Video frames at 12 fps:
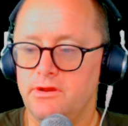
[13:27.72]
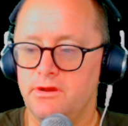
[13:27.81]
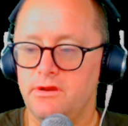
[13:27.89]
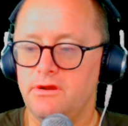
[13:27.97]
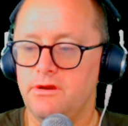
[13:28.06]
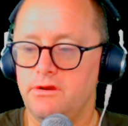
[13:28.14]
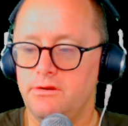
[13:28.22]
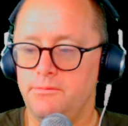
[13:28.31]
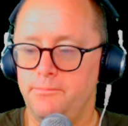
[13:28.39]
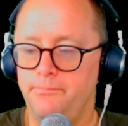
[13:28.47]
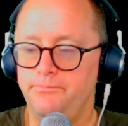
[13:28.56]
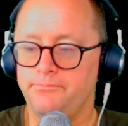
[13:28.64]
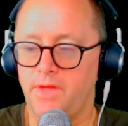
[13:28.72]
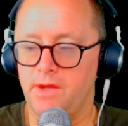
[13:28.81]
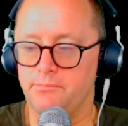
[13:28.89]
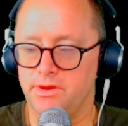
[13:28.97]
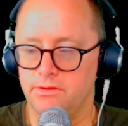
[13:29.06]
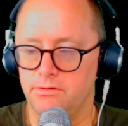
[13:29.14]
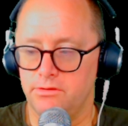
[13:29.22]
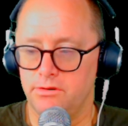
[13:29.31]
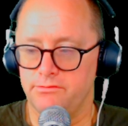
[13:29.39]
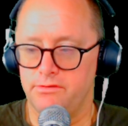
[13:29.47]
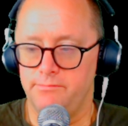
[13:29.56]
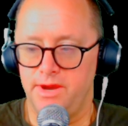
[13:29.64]
I'm going to go
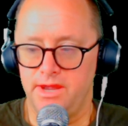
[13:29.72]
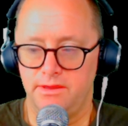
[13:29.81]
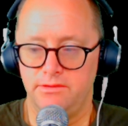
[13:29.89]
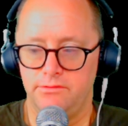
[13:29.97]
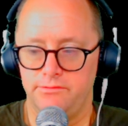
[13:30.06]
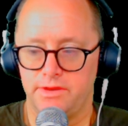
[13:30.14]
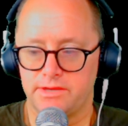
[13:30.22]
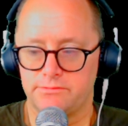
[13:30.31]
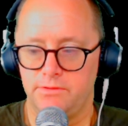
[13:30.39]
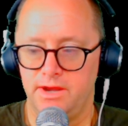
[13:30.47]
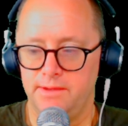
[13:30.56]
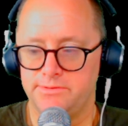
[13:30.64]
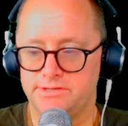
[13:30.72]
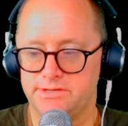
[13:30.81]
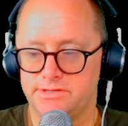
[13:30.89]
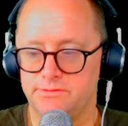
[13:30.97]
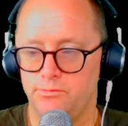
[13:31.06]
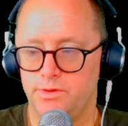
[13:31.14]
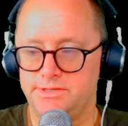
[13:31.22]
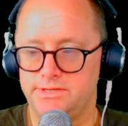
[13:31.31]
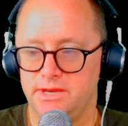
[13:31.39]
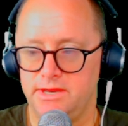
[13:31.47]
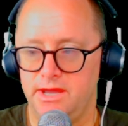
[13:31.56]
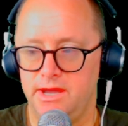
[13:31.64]
over my UVXY position once
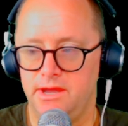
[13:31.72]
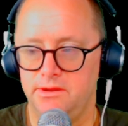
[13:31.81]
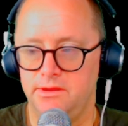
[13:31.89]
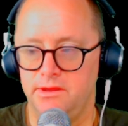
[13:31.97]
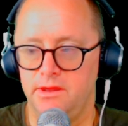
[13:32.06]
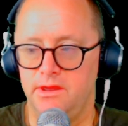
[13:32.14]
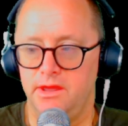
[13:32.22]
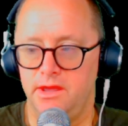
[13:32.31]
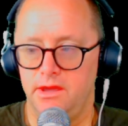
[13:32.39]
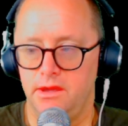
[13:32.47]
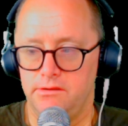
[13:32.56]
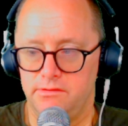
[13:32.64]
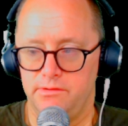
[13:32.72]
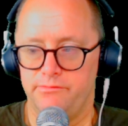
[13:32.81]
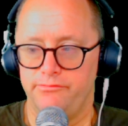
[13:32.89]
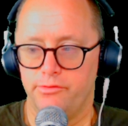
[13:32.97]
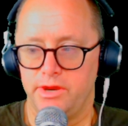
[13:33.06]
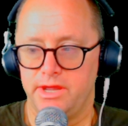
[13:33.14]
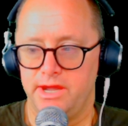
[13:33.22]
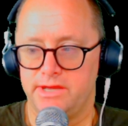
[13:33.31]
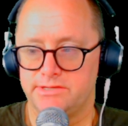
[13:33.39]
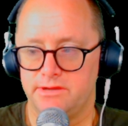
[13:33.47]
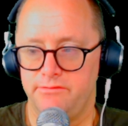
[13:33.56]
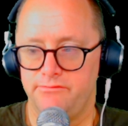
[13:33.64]
again and
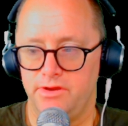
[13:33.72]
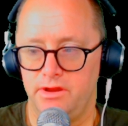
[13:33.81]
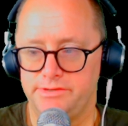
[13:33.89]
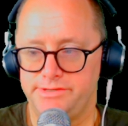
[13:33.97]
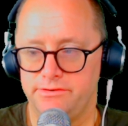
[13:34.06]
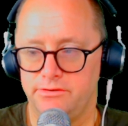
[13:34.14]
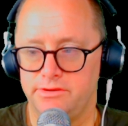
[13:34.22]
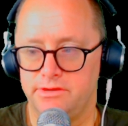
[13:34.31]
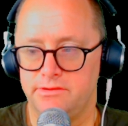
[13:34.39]
forecast on volatility.